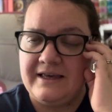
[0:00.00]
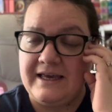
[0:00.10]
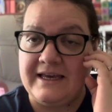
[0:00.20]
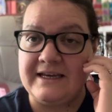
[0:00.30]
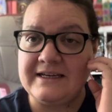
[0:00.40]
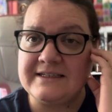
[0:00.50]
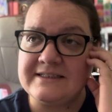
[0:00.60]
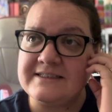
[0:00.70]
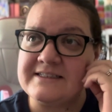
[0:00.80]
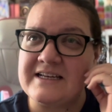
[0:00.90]

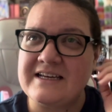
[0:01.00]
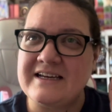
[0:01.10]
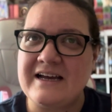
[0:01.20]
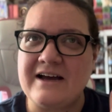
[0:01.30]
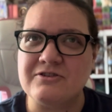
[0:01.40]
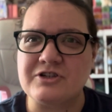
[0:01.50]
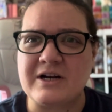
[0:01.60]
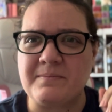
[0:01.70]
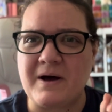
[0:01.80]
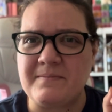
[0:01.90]
And I'll try
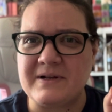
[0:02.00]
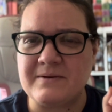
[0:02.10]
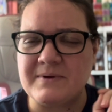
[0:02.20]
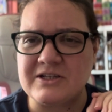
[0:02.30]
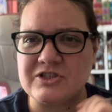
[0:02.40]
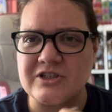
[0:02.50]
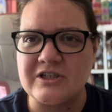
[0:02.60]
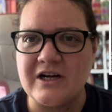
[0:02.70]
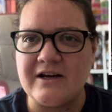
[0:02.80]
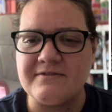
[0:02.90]
to pop in a
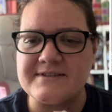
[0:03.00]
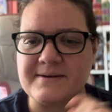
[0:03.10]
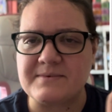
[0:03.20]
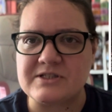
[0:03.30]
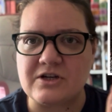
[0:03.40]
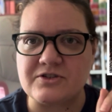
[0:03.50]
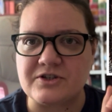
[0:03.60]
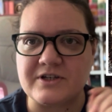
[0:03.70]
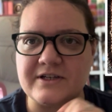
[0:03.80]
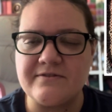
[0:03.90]
picture of someone's
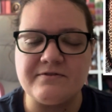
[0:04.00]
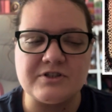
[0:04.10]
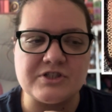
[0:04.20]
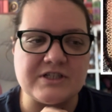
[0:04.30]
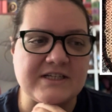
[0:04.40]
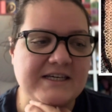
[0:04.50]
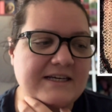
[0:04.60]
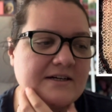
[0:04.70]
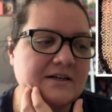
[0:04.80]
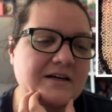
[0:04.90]
alternative version
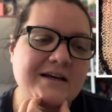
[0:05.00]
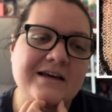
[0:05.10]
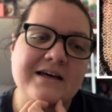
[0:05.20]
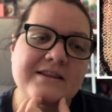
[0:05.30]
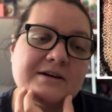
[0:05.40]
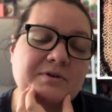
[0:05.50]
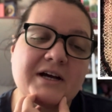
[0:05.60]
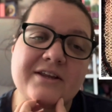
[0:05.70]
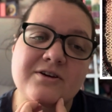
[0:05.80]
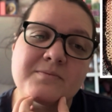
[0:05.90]
here. There were
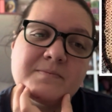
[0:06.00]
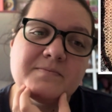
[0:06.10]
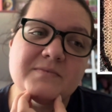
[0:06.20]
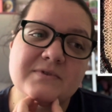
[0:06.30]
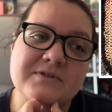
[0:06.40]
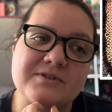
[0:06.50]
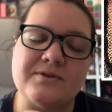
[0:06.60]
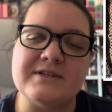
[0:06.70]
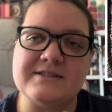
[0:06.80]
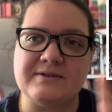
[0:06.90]
other... So
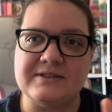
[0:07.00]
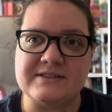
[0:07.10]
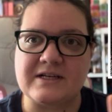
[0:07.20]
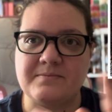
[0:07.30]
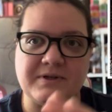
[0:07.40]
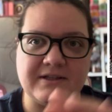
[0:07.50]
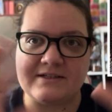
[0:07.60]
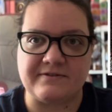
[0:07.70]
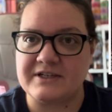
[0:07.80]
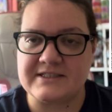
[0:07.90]
this one's completely
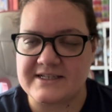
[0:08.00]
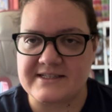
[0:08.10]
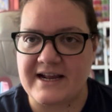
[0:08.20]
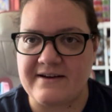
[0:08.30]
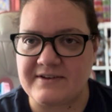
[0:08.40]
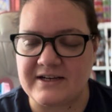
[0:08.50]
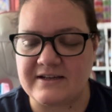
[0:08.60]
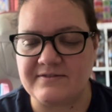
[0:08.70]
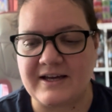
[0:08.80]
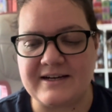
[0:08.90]
different. It doesn't have any
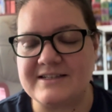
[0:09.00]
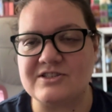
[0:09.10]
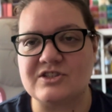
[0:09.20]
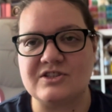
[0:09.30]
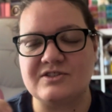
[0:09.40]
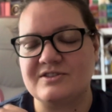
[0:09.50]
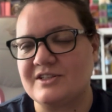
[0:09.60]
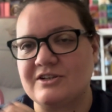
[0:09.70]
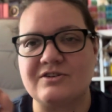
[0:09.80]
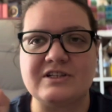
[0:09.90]
of that. It's just
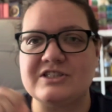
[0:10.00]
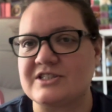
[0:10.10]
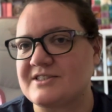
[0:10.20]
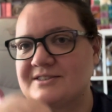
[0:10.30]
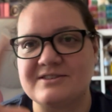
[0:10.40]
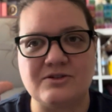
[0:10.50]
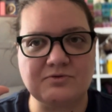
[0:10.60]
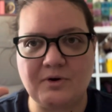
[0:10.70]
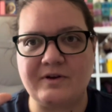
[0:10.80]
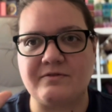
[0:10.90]
literally just
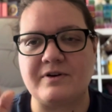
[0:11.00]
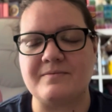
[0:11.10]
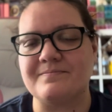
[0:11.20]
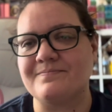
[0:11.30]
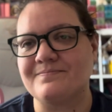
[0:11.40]
growing from...